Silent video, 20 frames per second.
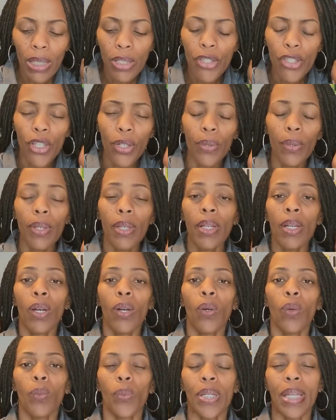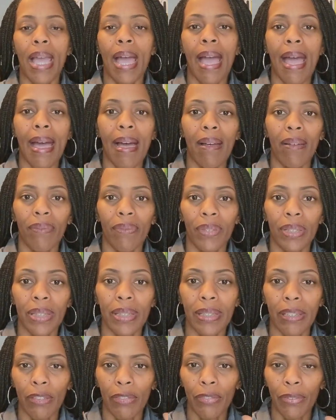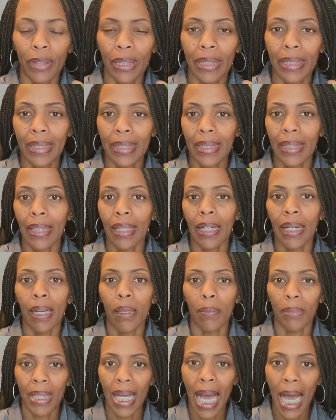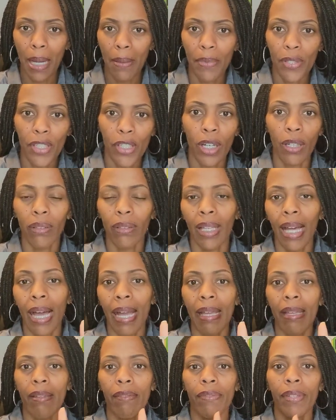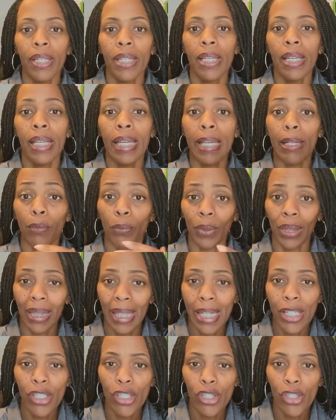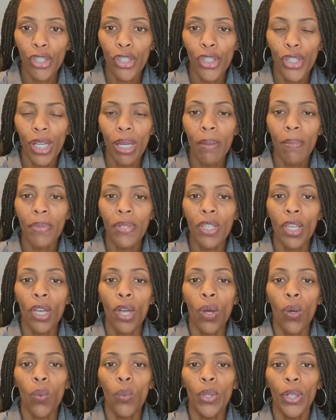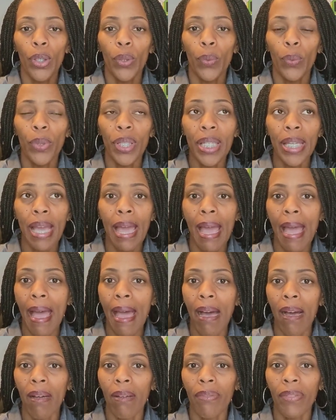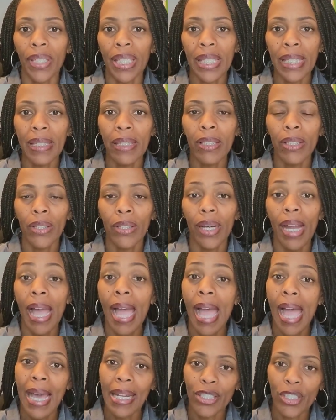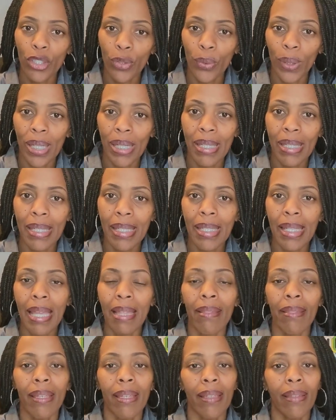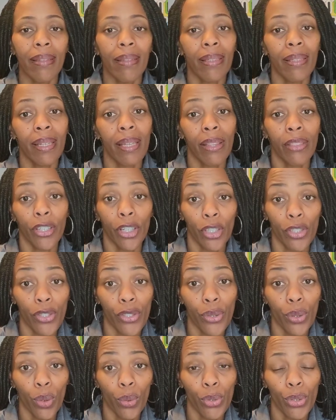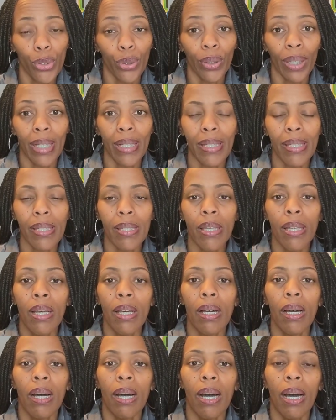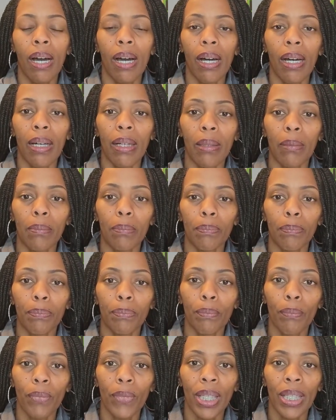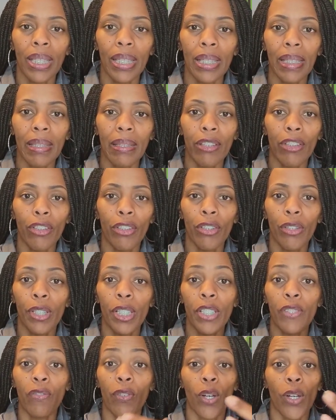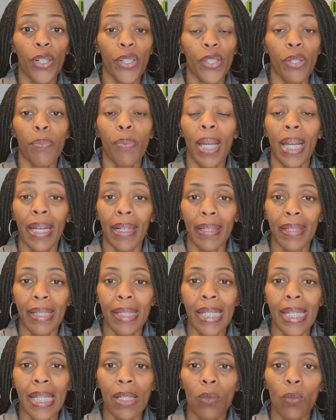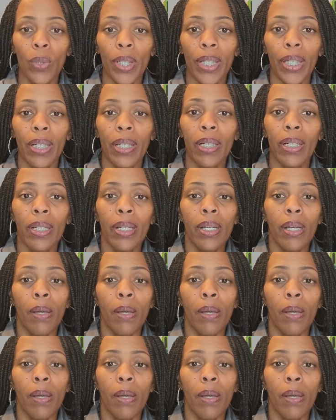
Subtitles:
So we have different times in our life in relationships where we have either had trust and then there's no trust. Either as far as parenting where